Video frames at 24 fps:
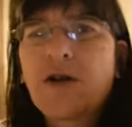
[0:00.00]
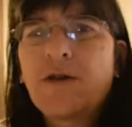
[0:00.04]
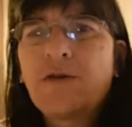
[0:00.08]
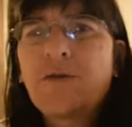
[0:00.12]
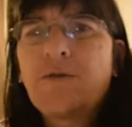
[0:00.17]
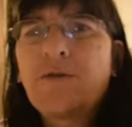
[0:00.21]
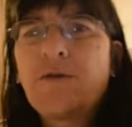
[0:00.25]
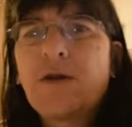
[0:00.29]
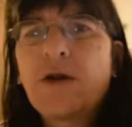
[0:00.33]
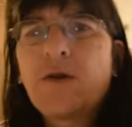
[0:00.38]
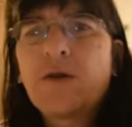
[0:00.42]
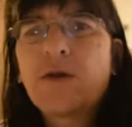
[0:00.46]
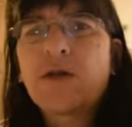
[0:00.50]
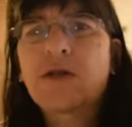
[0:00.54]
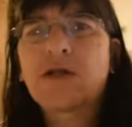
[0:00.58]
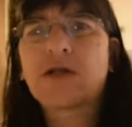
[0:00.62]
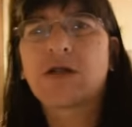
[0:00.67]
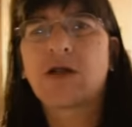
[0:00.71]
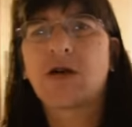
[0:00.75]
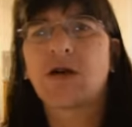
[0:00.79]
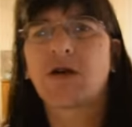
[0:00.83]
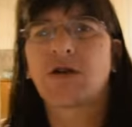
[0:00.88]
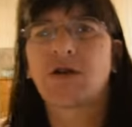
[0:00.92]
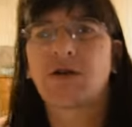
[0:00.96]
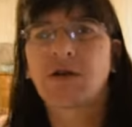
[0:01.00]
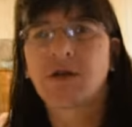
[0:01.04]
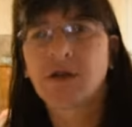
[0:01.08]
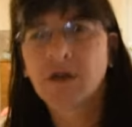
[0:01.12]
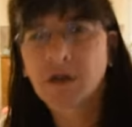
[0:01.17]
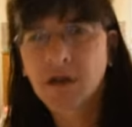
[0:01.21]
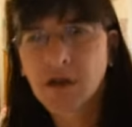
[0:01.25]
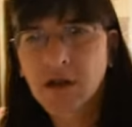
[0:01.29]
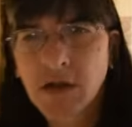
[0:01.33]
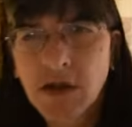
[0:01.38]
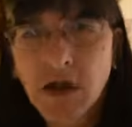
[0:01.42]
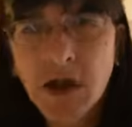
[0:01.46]
to focus on
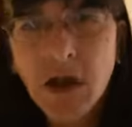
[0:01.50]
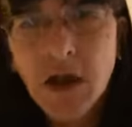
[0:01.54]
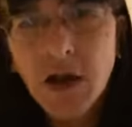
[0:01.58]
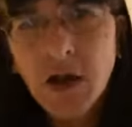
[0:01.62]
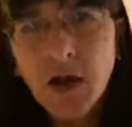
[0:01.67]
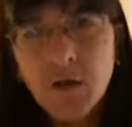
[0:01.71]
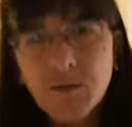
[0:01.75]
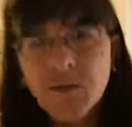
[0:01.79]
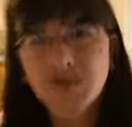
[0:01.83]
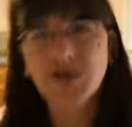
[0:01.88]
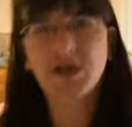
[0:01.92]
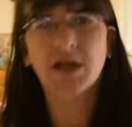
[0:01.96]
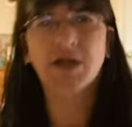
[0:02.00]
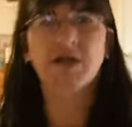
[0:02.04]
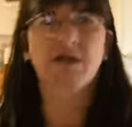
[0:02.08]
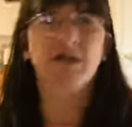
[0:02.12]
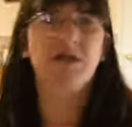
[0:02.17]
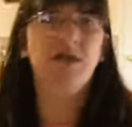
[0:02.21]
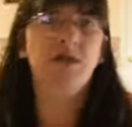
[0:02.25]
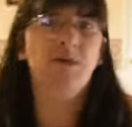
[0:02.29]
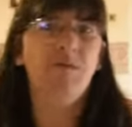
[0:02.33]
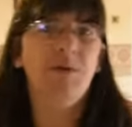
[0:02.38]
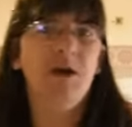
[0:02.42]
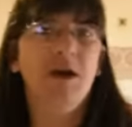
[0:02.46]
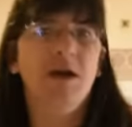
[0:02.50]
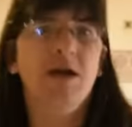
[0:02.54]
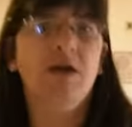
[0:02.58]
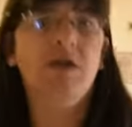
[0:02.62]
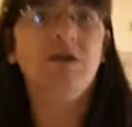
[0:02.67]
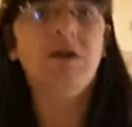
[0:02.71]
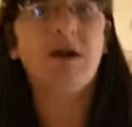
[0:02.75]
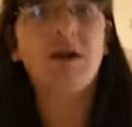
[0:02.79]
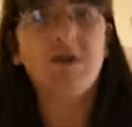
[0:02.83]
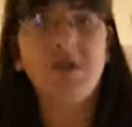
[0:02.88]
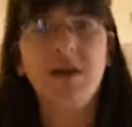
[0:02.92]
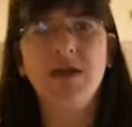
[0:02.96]
an object in the
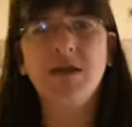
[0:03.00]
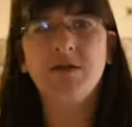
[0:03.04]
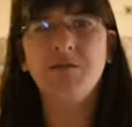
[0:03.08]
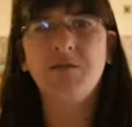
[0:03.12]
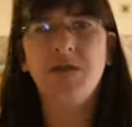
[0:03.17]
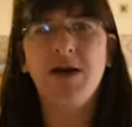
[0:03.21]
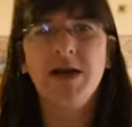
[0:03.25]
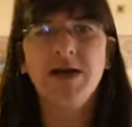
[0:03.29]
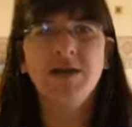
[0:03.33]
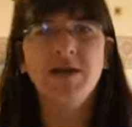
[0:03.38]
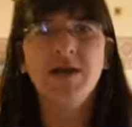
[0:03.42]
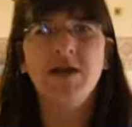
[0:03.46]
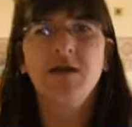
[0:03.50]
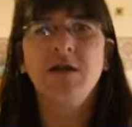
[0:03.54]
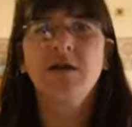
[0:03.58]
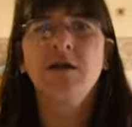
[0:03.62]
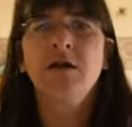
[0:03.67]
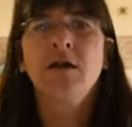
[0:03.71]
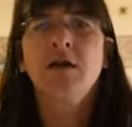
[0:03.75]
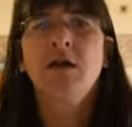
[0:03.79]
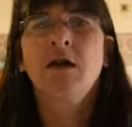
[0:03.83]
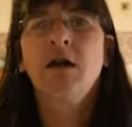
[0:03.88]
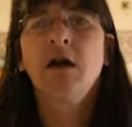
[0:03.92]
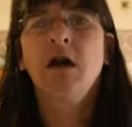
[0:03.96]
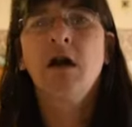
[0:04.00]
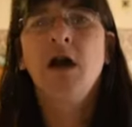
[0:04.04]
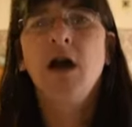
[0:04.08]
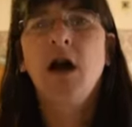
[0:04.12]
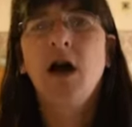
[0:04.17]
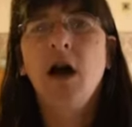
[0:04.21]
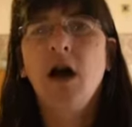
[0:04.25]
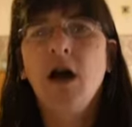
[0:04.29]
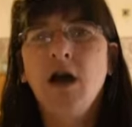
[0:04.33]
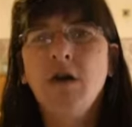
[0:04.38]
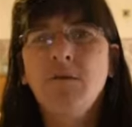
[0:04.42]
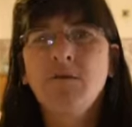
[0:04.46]
background. That's better.
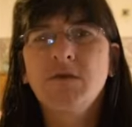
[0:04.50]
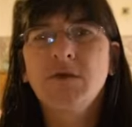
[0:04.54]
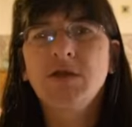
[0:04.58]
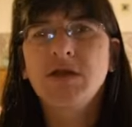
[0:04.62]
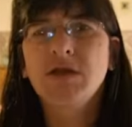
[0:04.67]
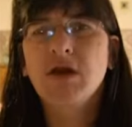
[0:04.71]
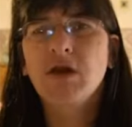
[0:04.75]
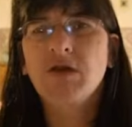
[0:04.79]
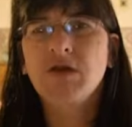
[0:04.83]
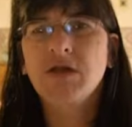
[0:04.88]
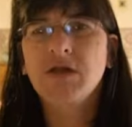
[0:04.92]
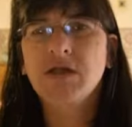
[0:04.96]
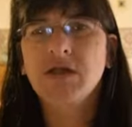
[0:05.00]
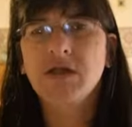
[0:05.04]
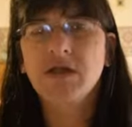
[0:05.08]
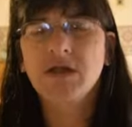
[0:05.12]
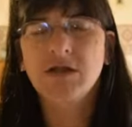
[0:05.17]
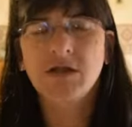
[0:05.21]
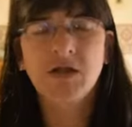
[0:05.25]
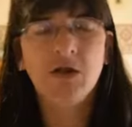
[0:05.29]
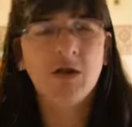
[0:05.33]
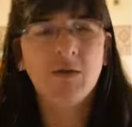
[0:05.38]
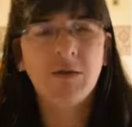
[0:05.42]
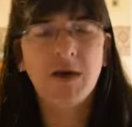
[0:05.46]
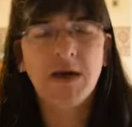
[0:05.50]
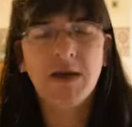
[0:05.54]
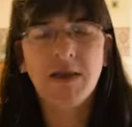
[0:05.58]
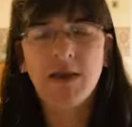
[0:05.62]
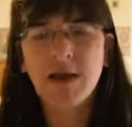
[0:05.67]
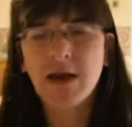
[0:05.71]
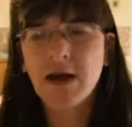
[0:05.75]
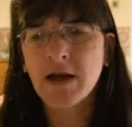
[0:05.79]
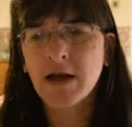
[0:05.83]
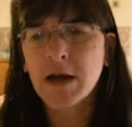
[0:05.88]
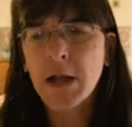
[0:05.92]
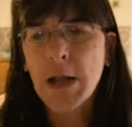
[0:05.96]
Sorry about
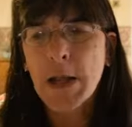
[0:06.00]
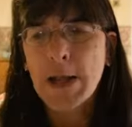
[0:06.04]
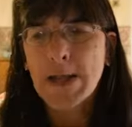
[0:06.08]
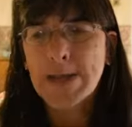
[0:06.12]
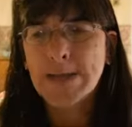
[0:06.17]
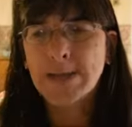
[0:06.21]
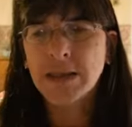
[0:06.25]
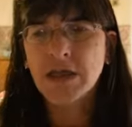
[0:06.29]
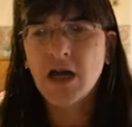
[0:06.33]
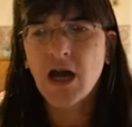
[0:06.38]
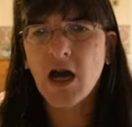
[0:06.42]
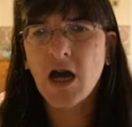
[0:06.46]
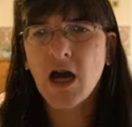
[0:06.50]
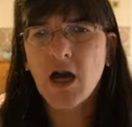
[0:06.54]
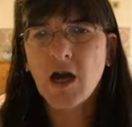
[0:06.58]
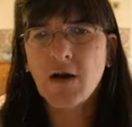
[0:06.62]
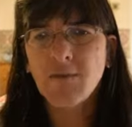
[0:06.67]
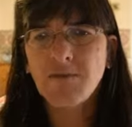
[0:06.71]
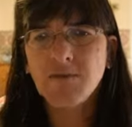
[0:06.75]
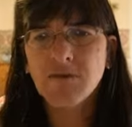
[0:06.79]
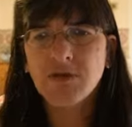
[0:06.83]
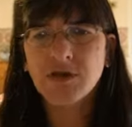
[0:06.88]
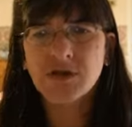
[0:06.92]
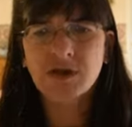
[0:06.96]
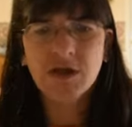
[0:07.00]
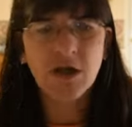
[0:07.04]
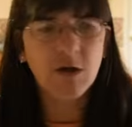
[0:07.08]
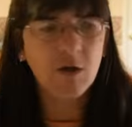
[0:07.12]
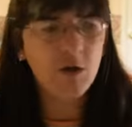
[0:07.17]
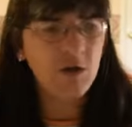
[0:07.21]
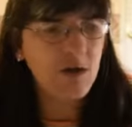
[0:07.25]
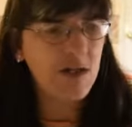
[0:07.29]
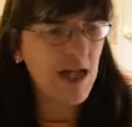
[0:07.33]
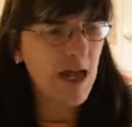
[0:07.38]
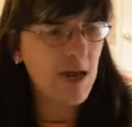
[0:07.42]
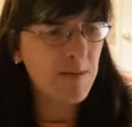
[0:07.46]
that.
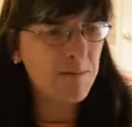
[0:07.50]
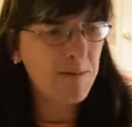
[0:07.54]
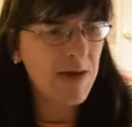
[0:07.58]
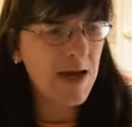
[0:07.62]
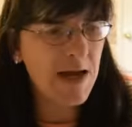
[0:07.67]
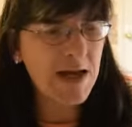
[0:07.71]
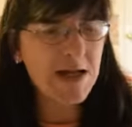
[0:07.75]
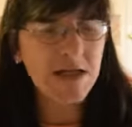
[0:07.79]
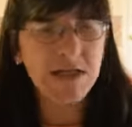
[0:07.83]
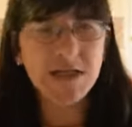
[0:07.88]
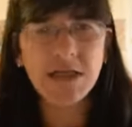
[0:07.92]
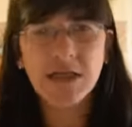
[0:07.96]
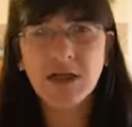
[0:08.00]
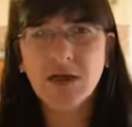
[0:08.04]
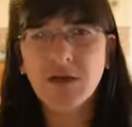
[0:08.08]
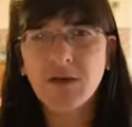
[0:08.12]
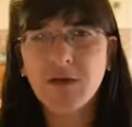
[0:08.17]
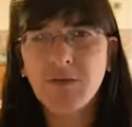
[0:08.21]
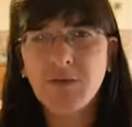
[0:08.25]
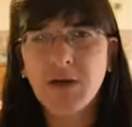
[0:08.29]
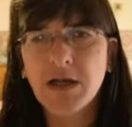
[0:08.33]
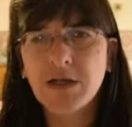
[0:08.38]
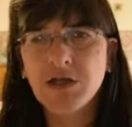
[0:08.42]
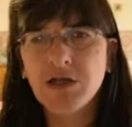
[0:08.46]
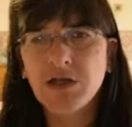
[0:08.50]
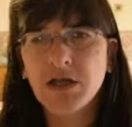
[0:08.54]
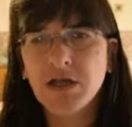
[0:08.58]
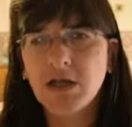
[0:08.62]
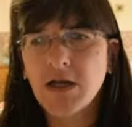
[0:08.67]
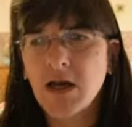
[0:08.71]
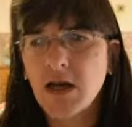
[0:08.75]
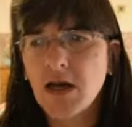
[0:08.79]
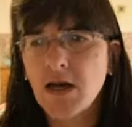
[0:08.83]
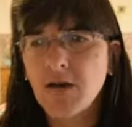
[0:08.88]
So yeah, painting on a budget.